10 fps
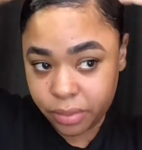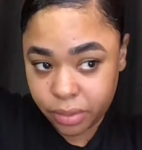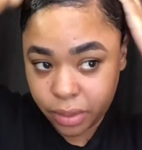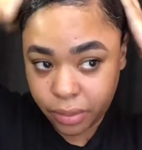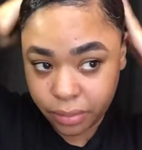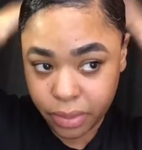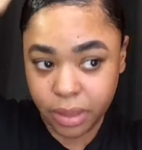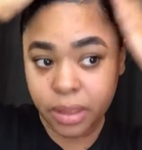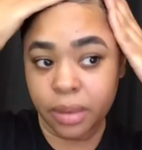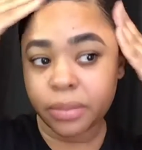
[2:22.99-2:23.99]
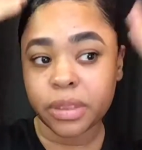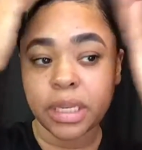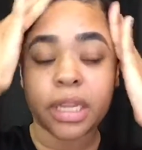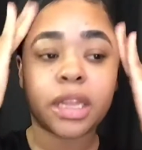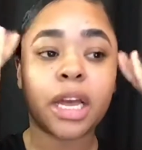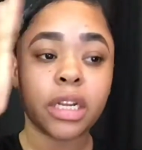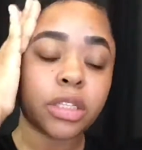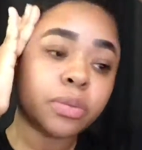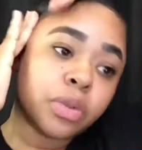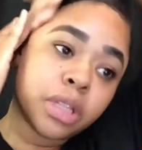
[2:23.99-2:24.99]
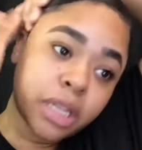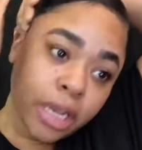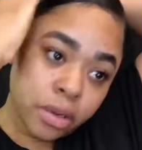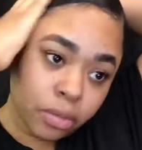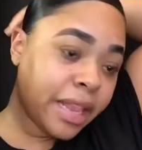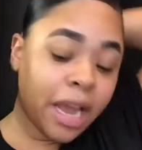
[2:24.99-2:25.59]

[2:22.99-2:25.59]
So I take that, smooth it down.